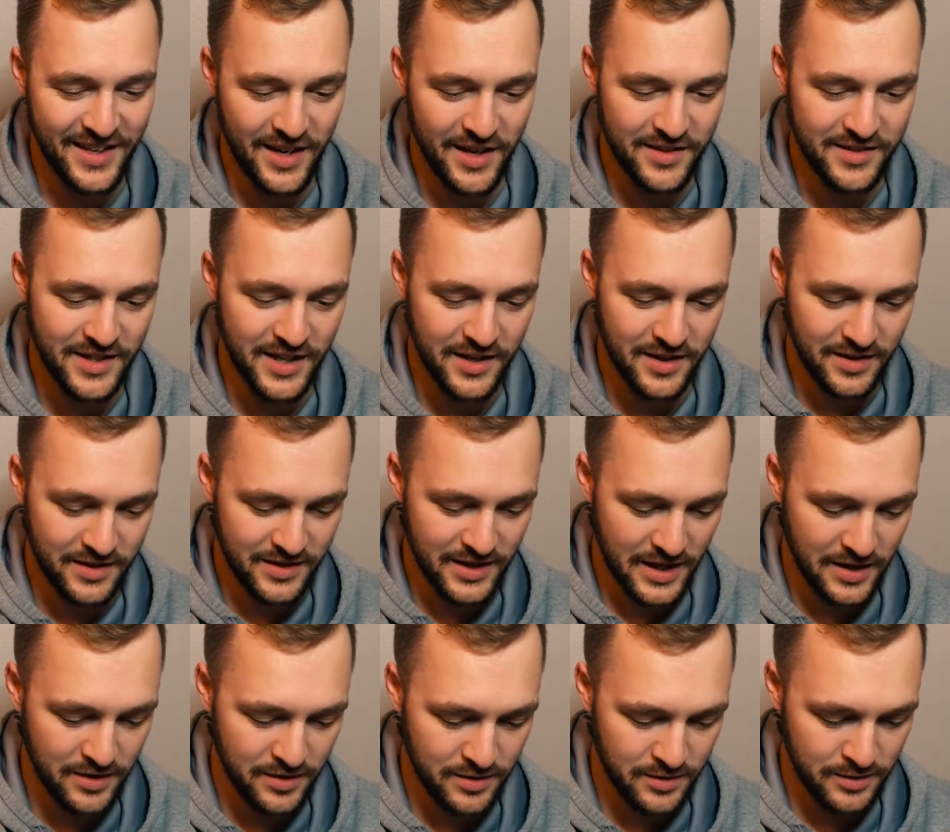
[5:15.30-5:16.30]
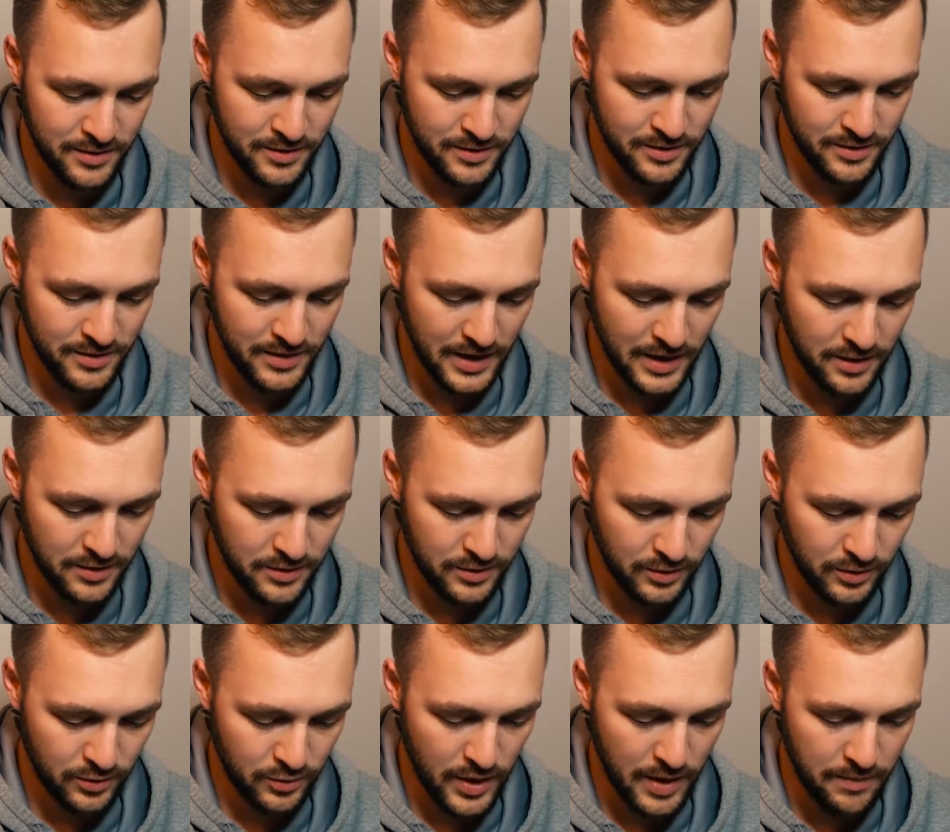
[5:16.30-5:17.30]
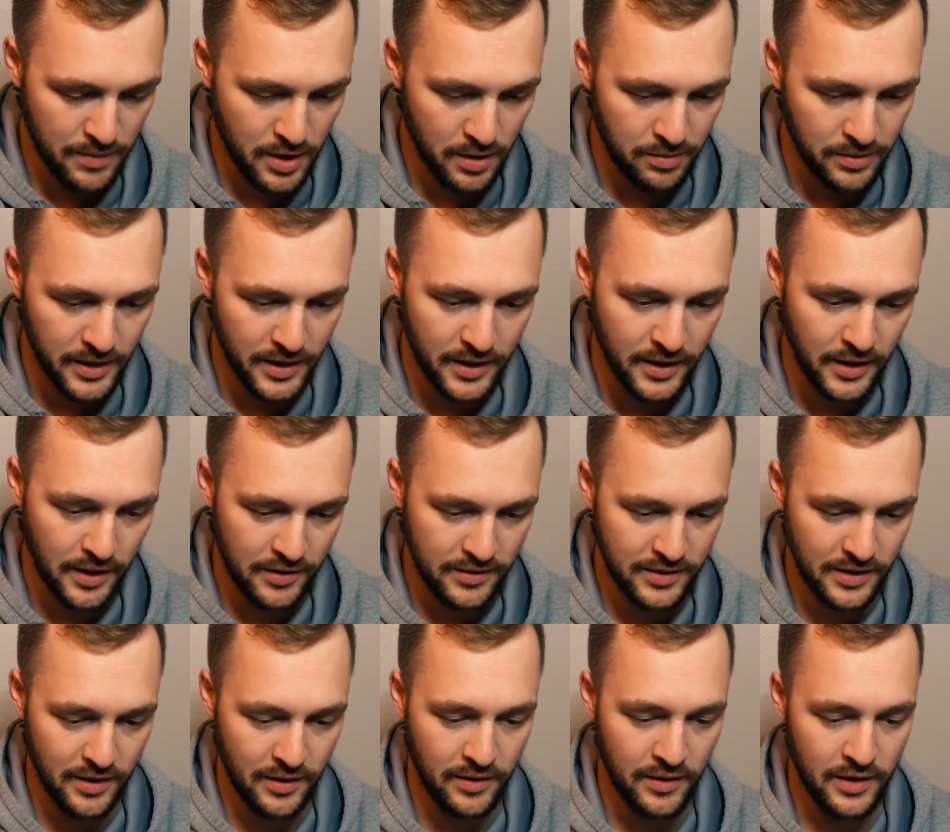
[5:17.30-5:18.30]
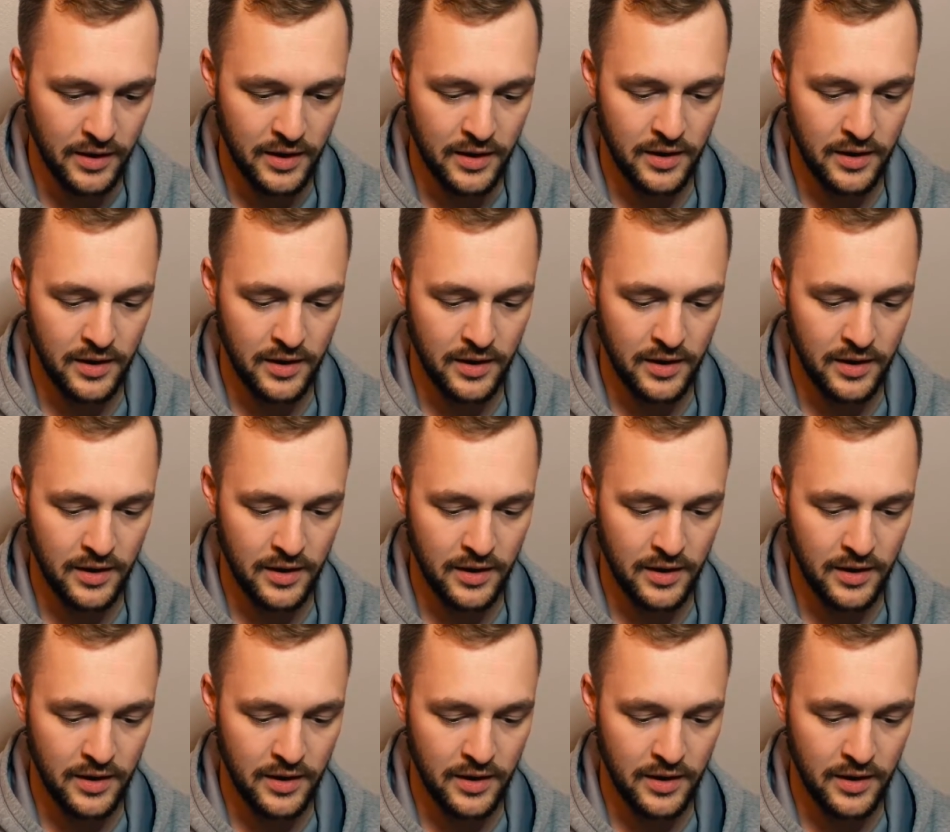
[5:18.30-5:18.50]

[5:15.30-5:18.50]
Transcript: no, Xander's Xander's a great ball player. So